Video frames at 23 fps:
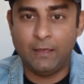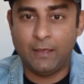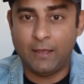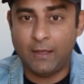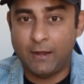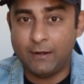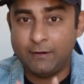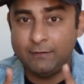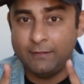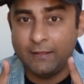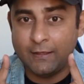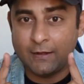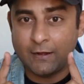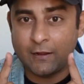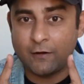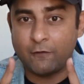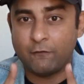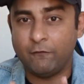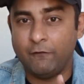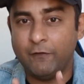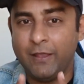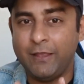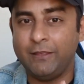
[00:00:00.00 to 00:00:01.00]
and there
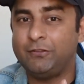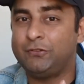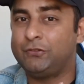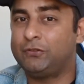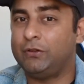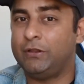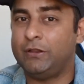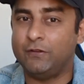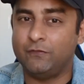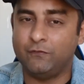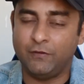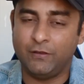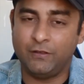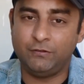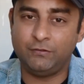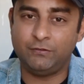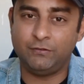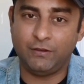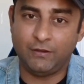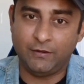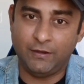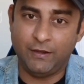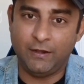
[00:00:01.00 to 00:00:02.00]
are ways to
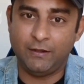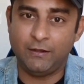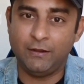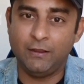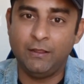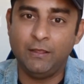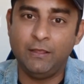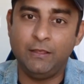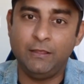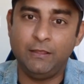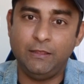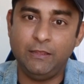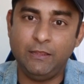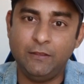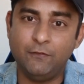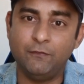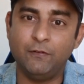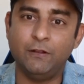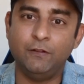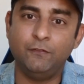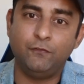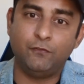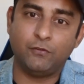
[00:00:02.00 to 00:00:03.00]
invest in it
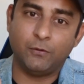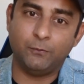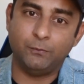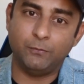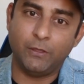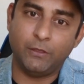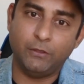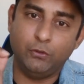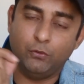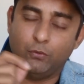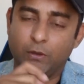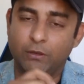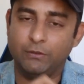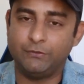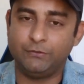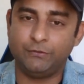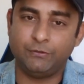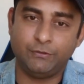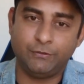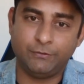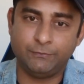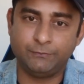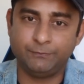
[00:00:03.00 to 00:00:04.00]
even from the
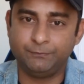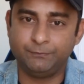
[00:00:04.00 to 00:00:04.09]
US.